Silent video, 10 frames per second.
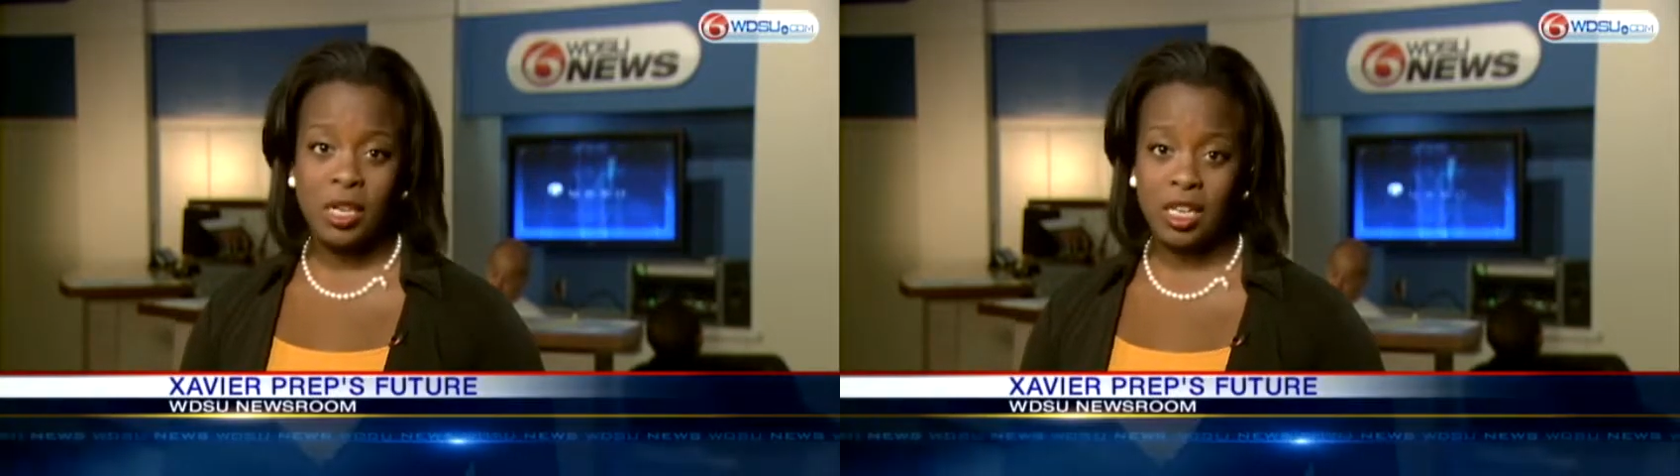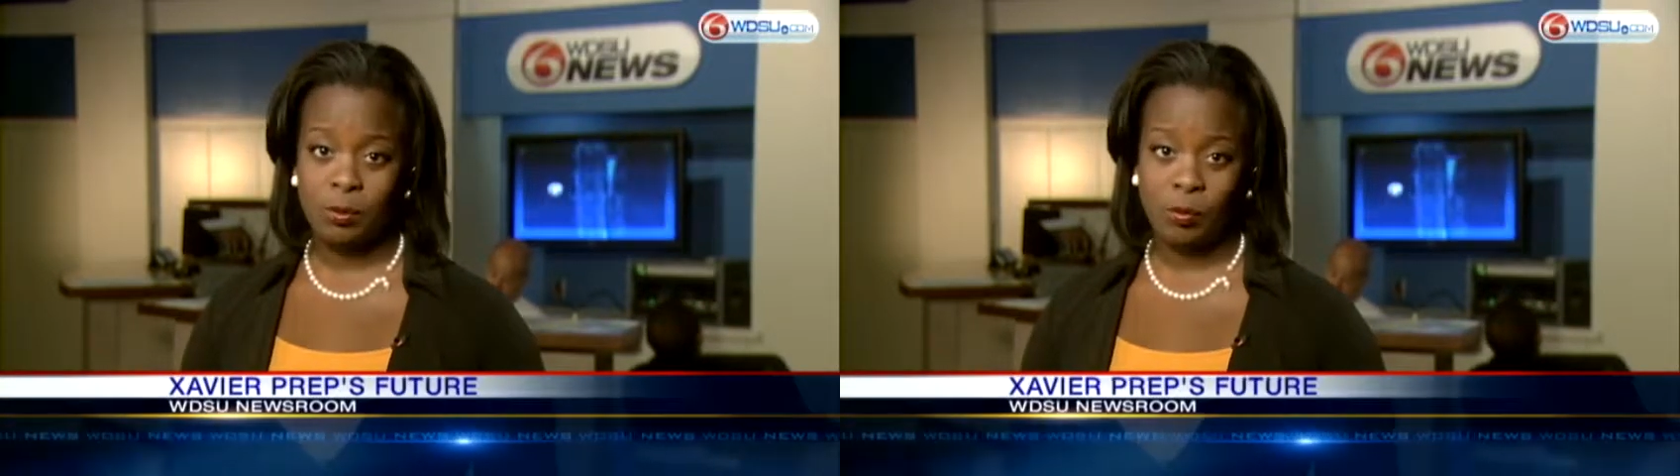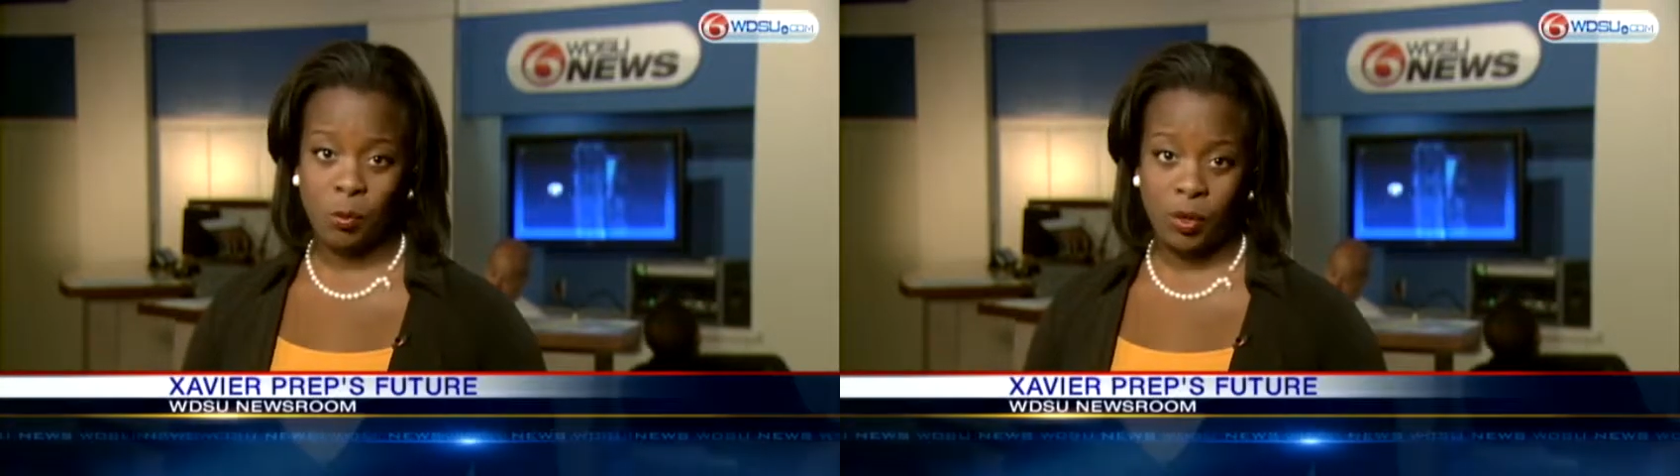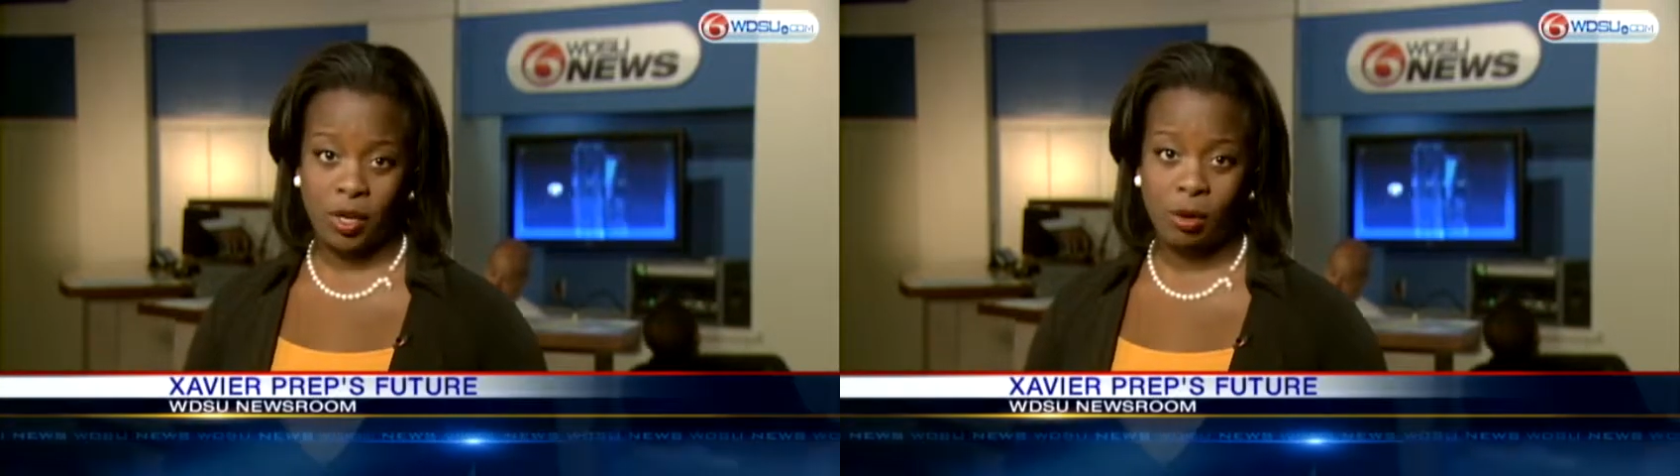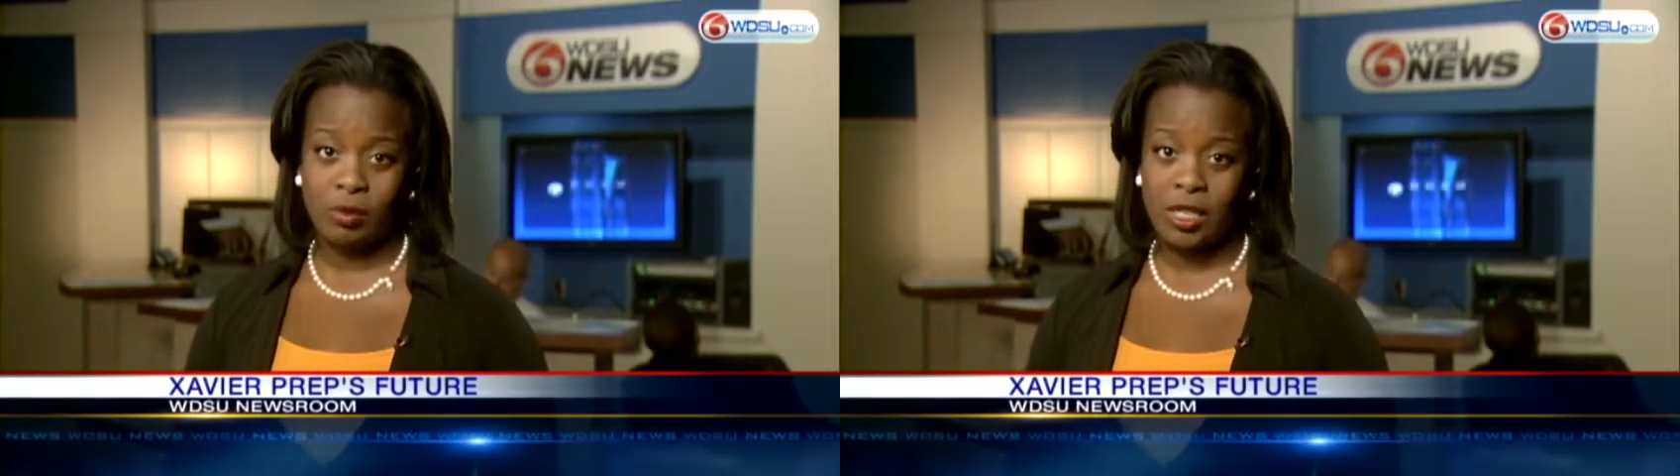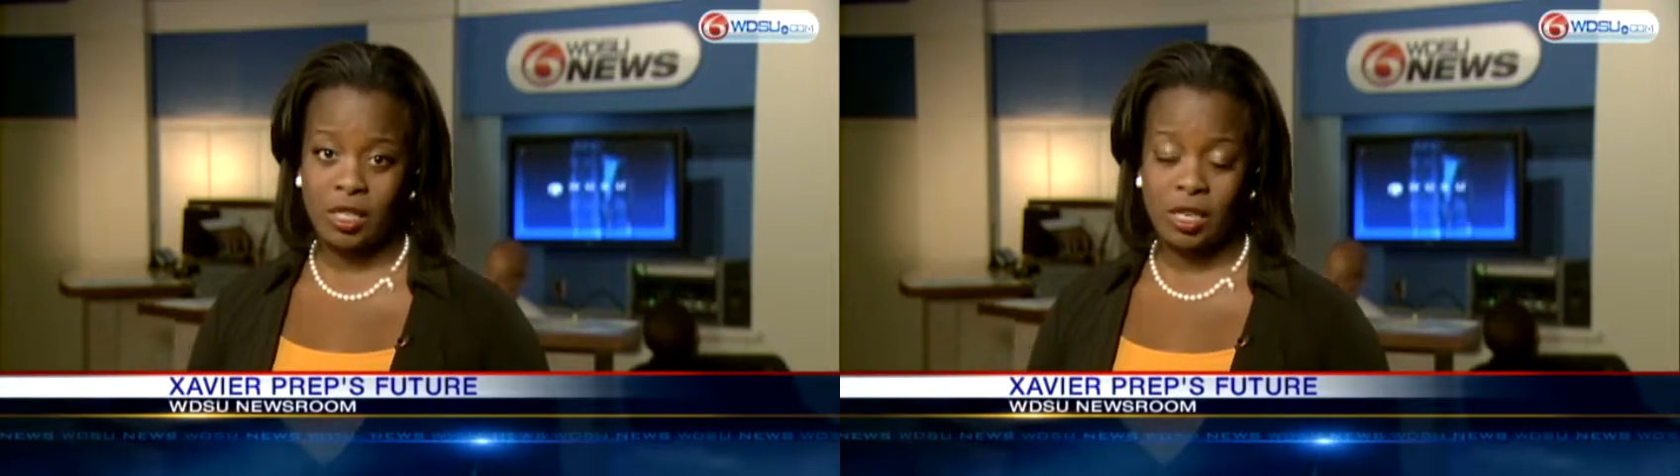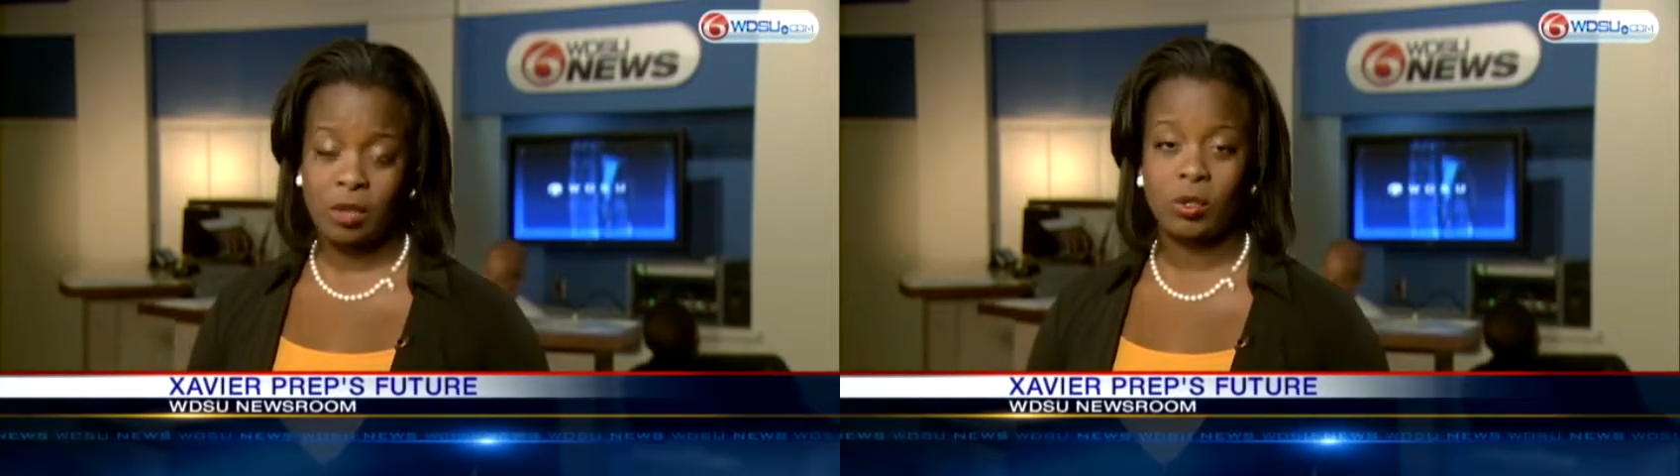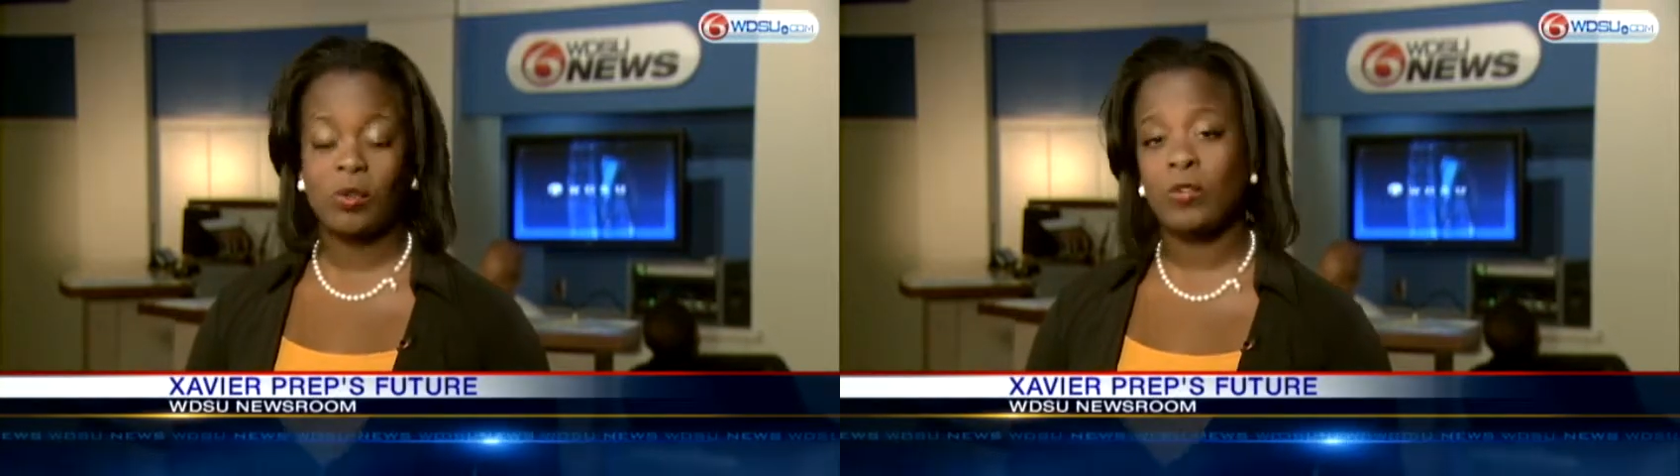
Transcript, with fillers: days before they know details of the